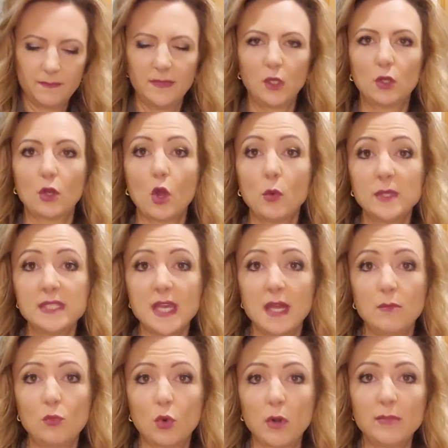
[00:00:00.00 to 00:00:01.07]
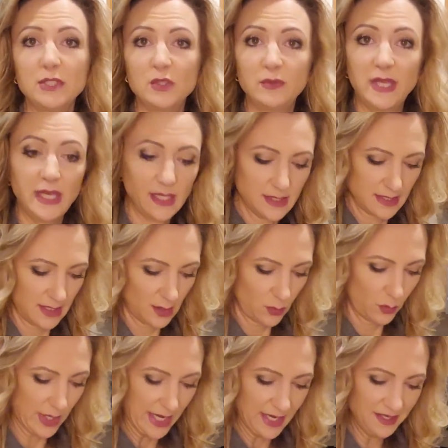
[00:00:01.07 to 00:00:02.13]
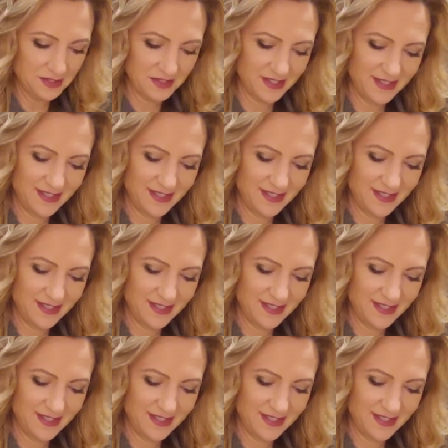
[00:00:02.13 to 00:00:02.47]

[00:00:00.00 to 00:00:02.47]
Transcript: You can always add more, but you can't take away.